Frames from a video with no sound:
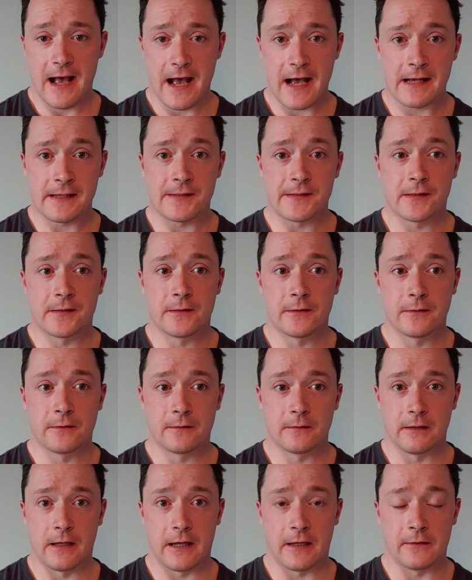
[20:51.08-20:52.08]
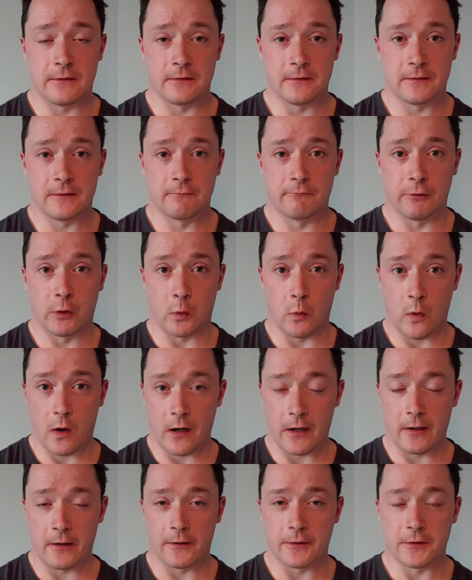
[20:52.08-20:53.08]
asked and
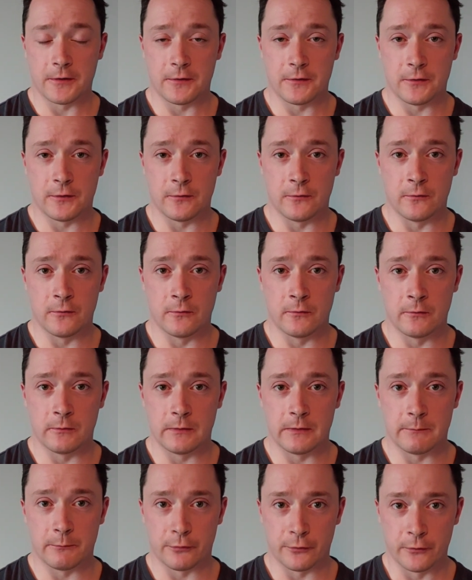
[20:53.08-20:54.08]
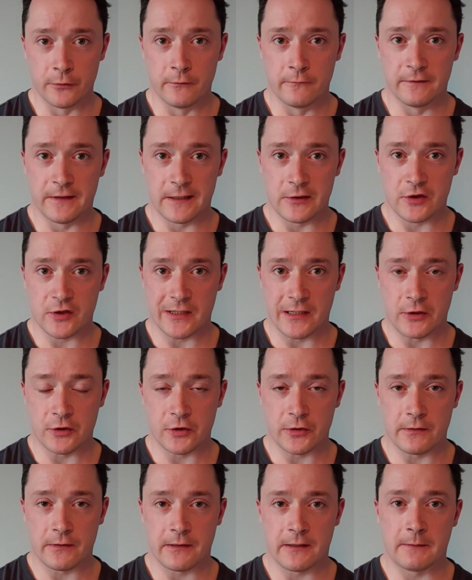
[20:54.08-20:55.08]
required to improve
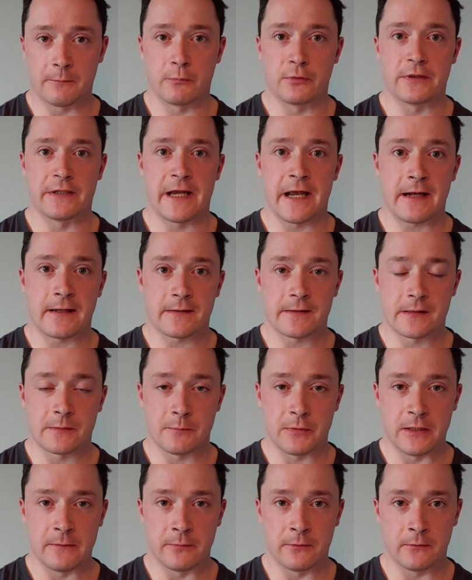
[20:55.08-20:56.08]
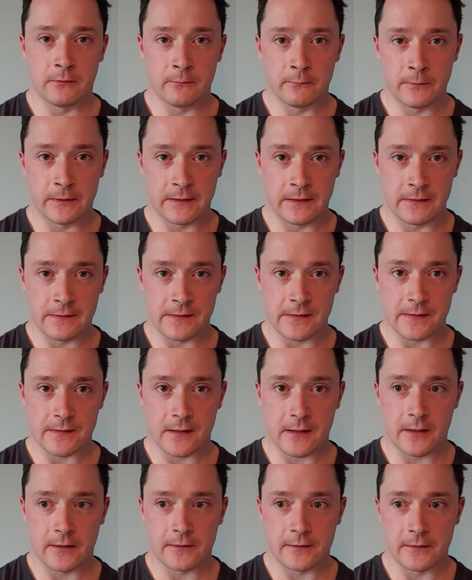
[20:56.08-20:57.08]
legislation that protects people within
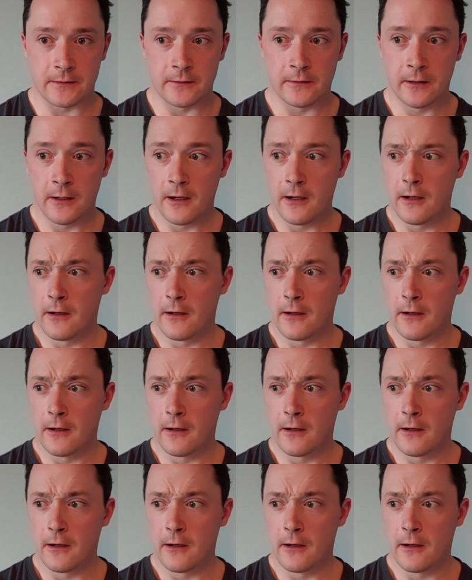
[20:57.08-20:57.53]
society